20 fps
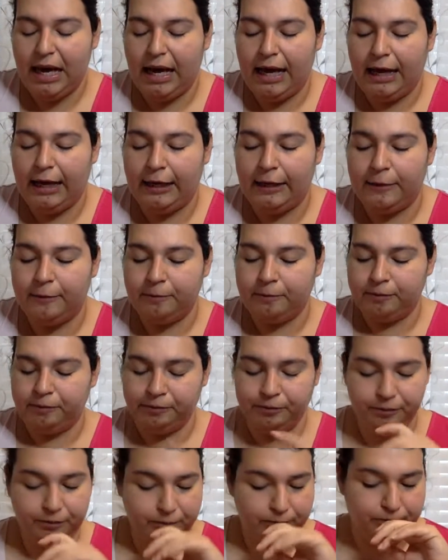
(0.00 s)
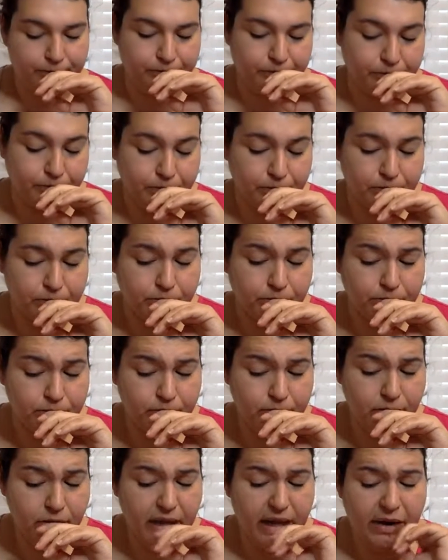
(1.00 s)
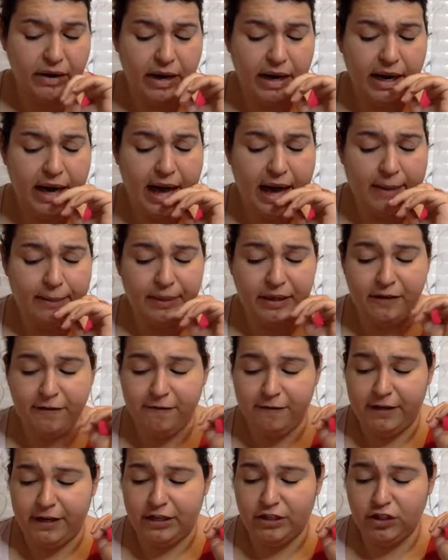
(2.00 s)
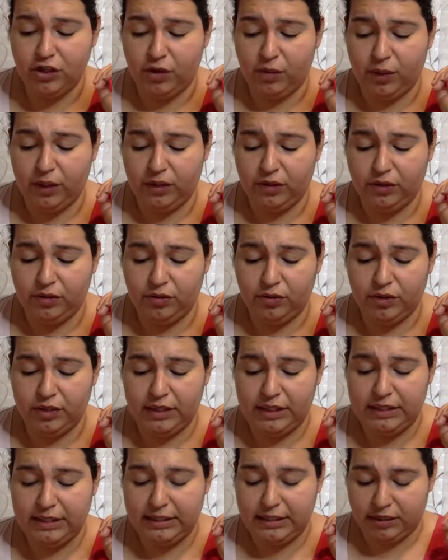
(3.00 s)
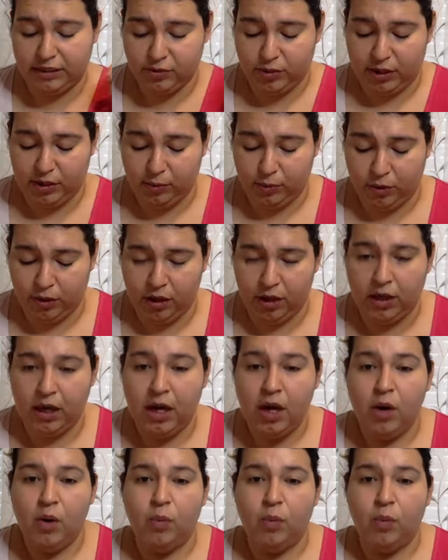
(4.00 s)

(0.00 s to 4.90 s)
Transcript: Ariana, I'm going to finish going through the 6th grade work.